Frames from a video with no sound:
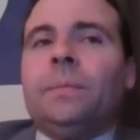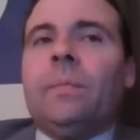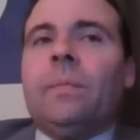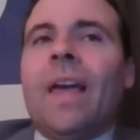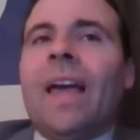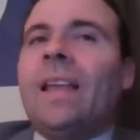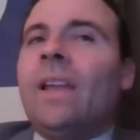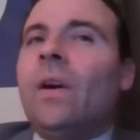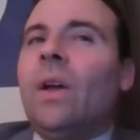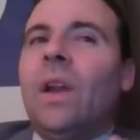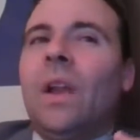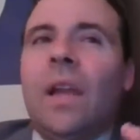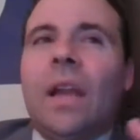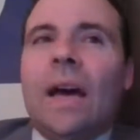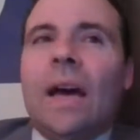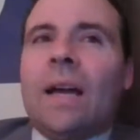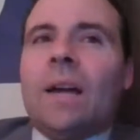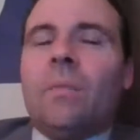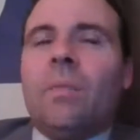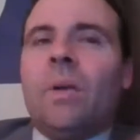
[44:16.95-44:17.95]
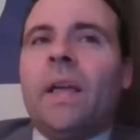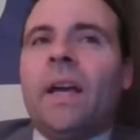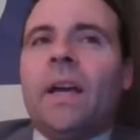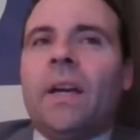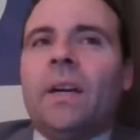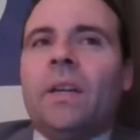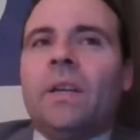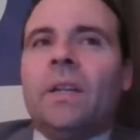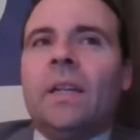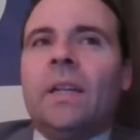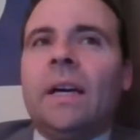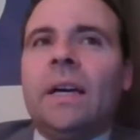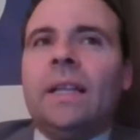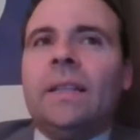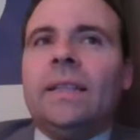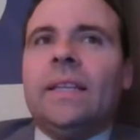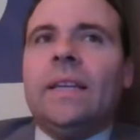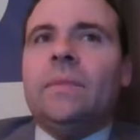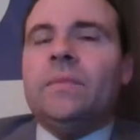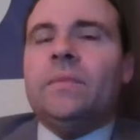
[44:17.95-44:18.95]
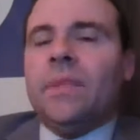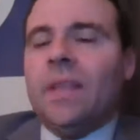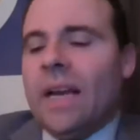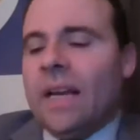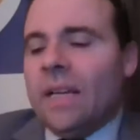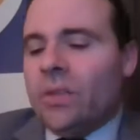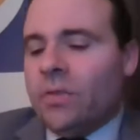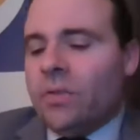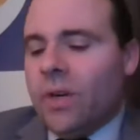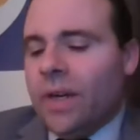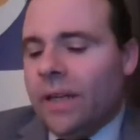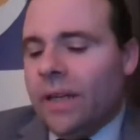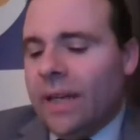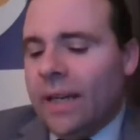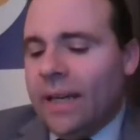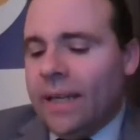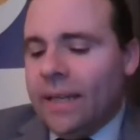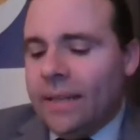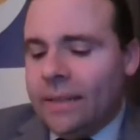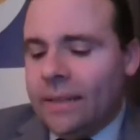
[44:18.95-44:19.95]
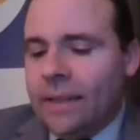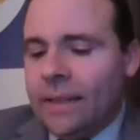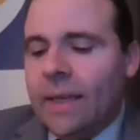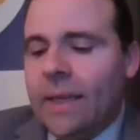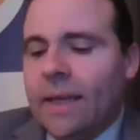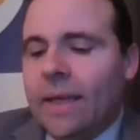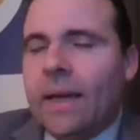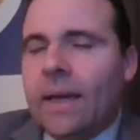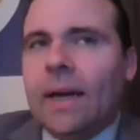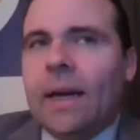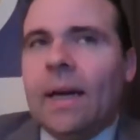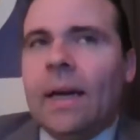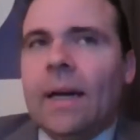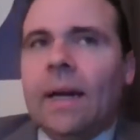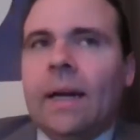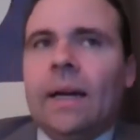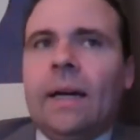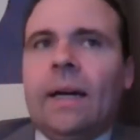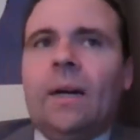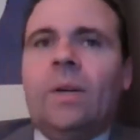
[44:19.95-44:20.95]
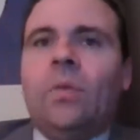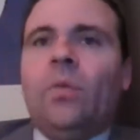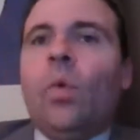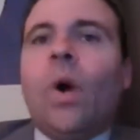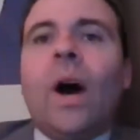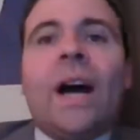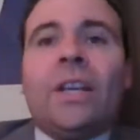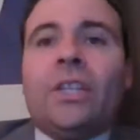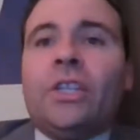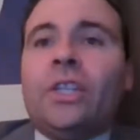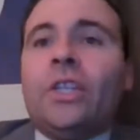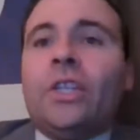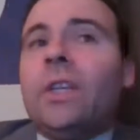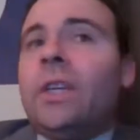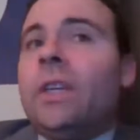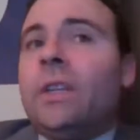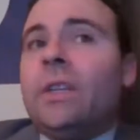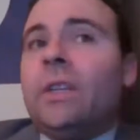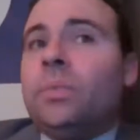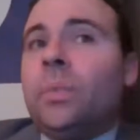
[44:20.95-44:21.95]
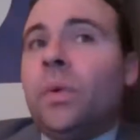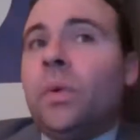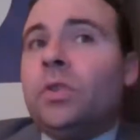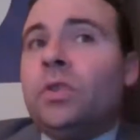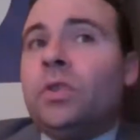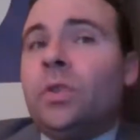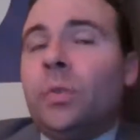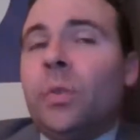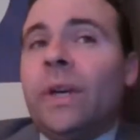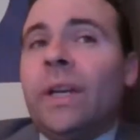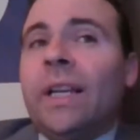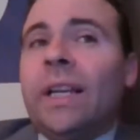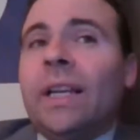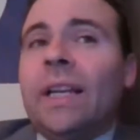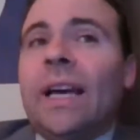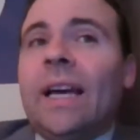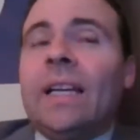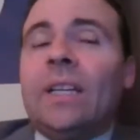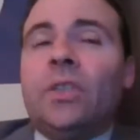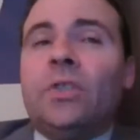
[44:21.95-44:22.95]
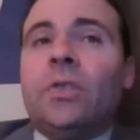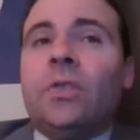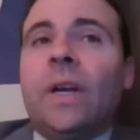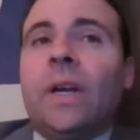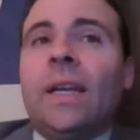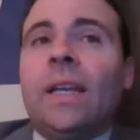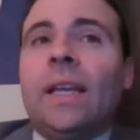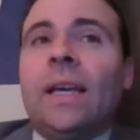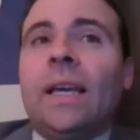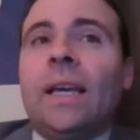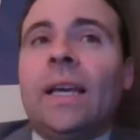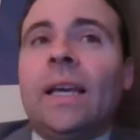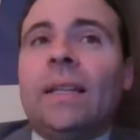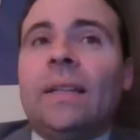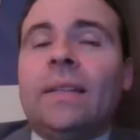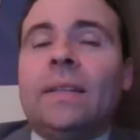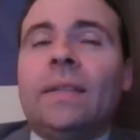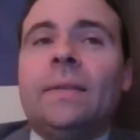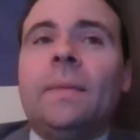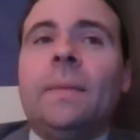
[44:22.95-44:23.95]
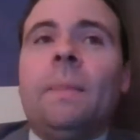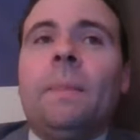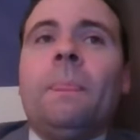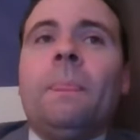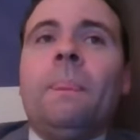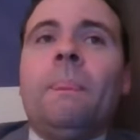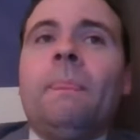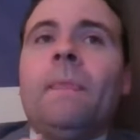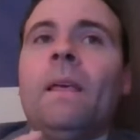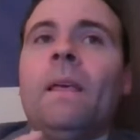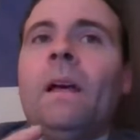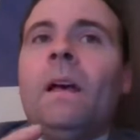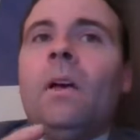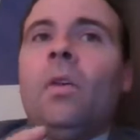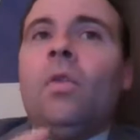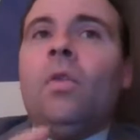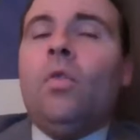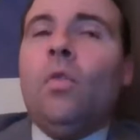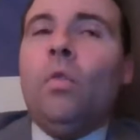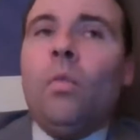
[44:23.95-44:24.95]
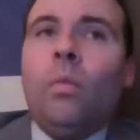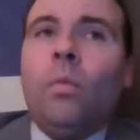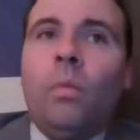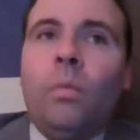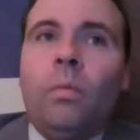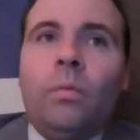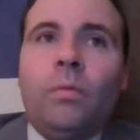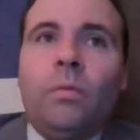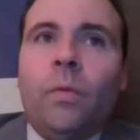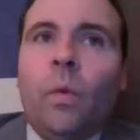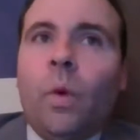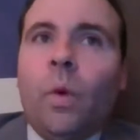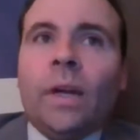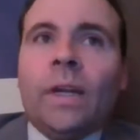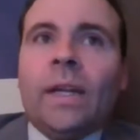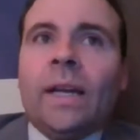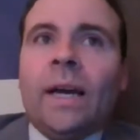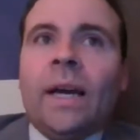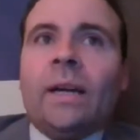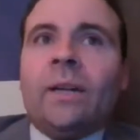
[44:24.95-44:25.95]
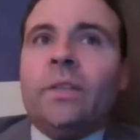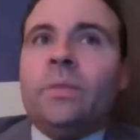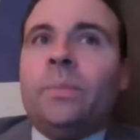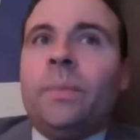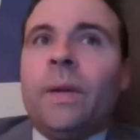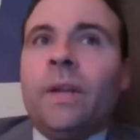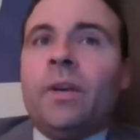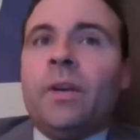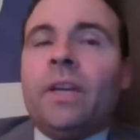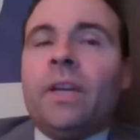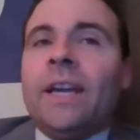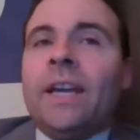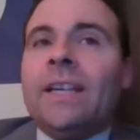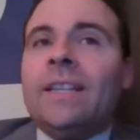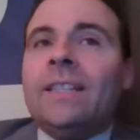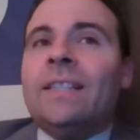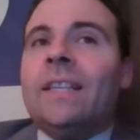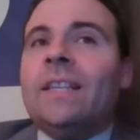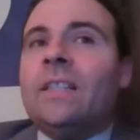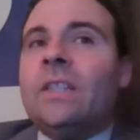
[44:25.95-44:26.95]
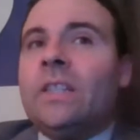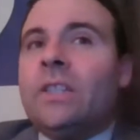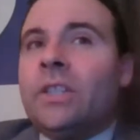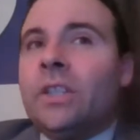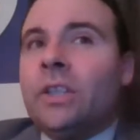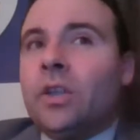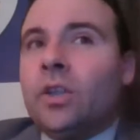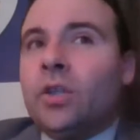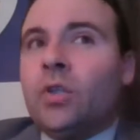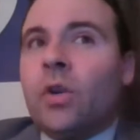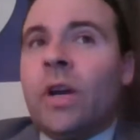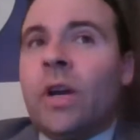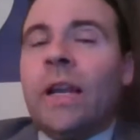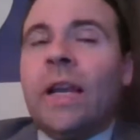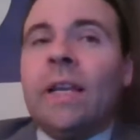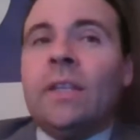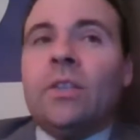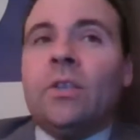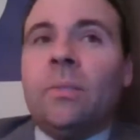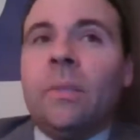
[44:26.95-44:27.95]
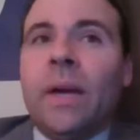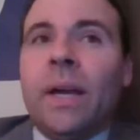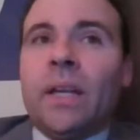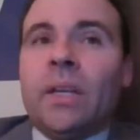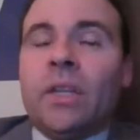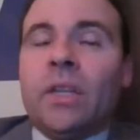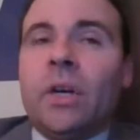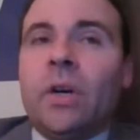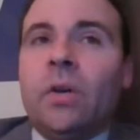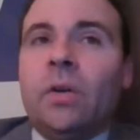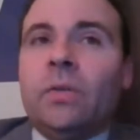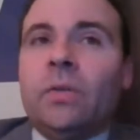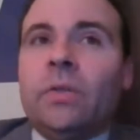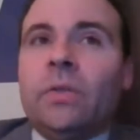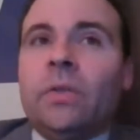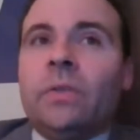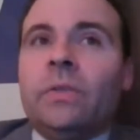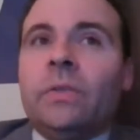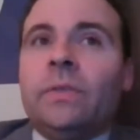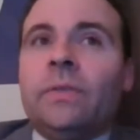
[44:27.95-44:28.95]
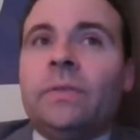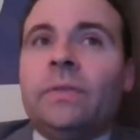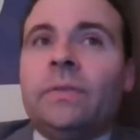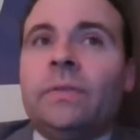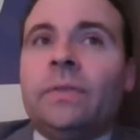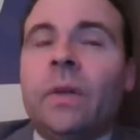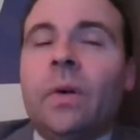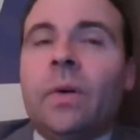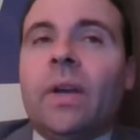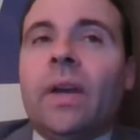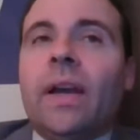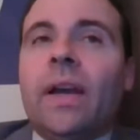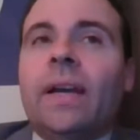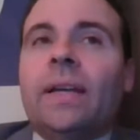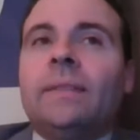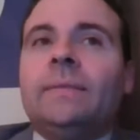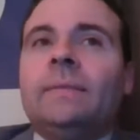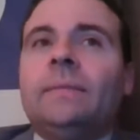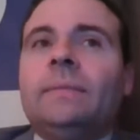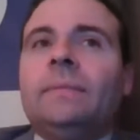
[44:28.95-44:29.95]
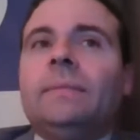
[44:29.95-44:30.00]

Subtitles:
I know a lot of teams like Trey Lance. Washington is supposed to really like Trey Lance. 49ers, Peter King says it's either Trey Lance or Mac Jones. Okay.